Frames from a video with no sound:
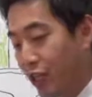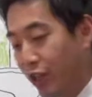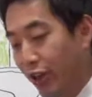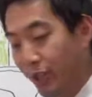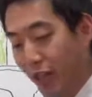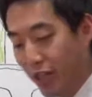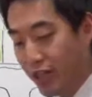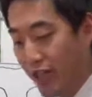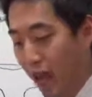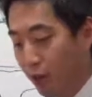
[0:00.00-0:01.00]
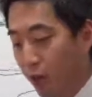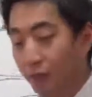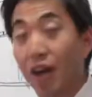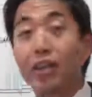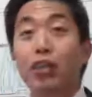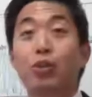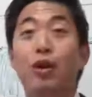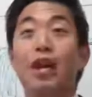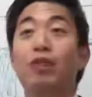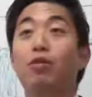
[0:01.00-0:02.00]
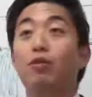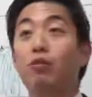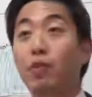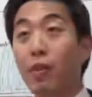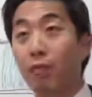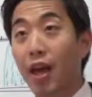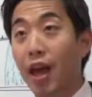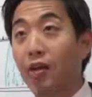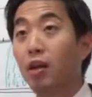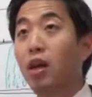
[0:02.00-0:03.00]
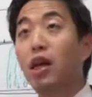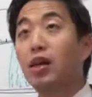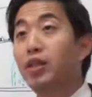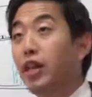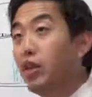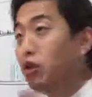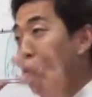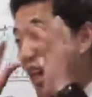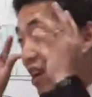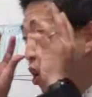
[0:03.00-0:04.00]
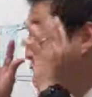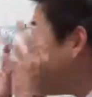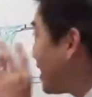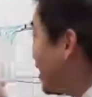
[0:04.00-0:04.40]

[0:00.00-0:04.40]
concerning about the sacrifices, right? Remember that? See, you can already